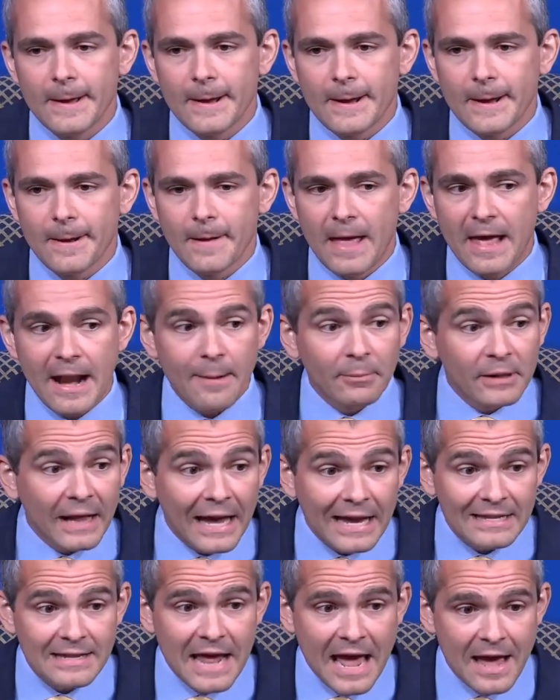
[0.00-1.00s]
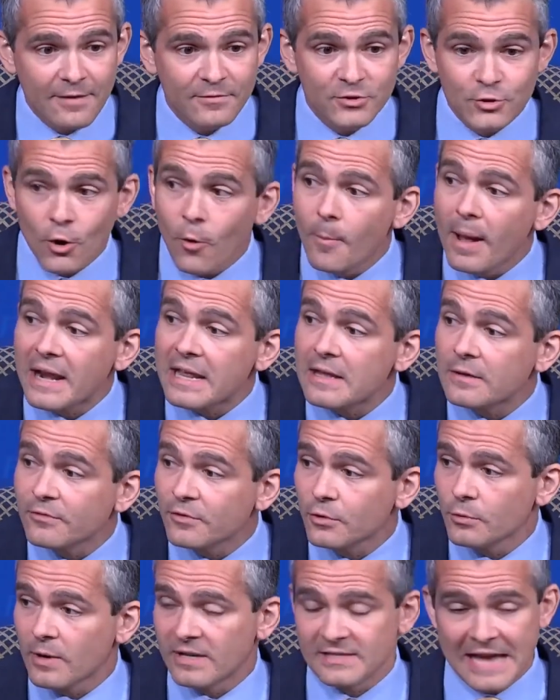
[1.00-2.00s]
And I'm glad to have so many of
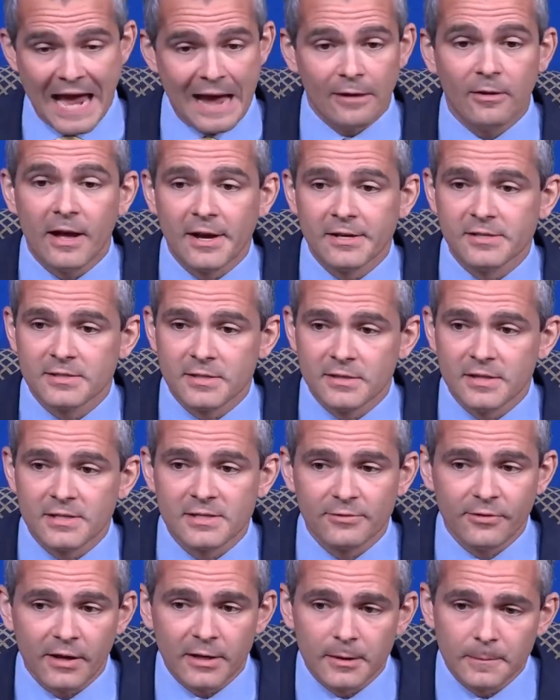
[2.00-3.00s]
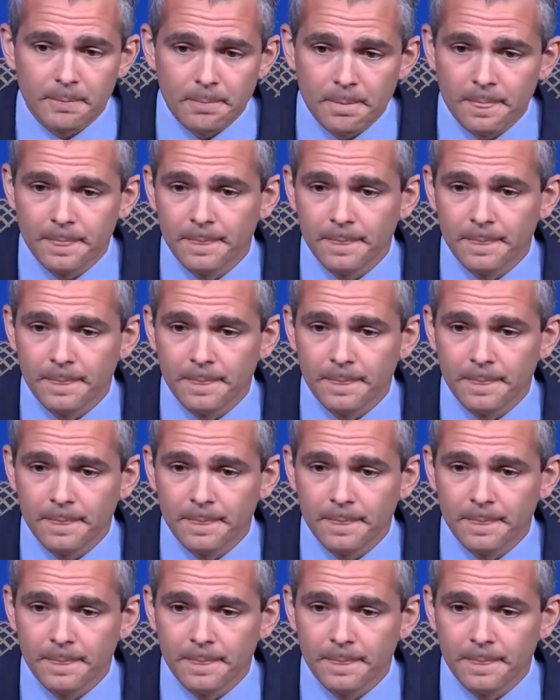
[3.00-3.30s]
you as allies in this fight.